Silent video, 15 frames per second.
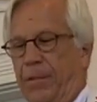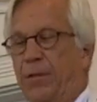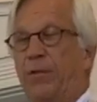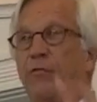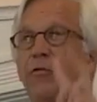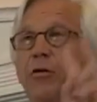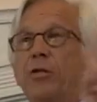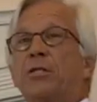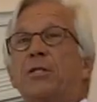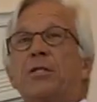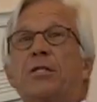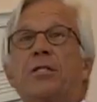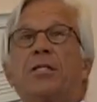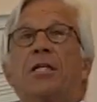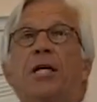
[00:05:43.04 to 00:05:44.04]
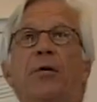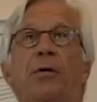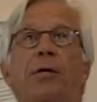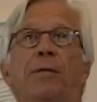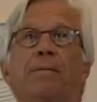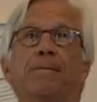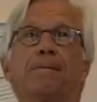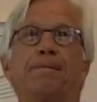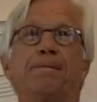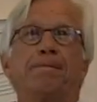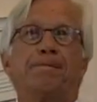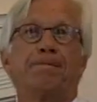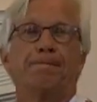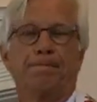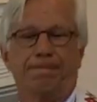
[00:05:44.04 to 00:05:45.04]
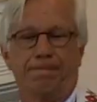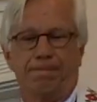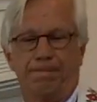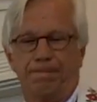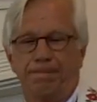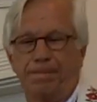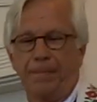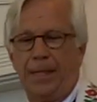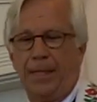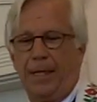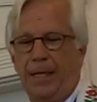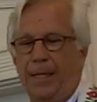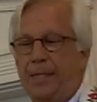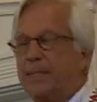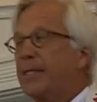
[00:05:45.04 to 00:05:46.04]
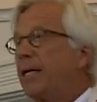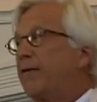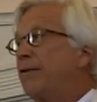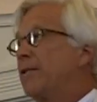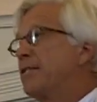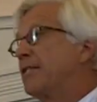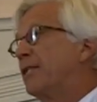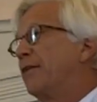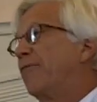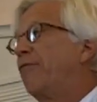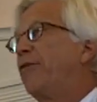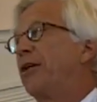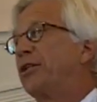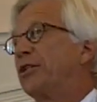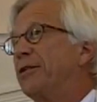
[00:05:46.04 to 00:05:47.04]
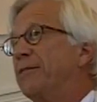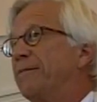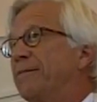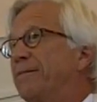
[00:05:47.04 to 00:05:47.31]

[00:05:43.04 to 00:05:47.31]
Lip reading: The first is a secret, and the second is a confession.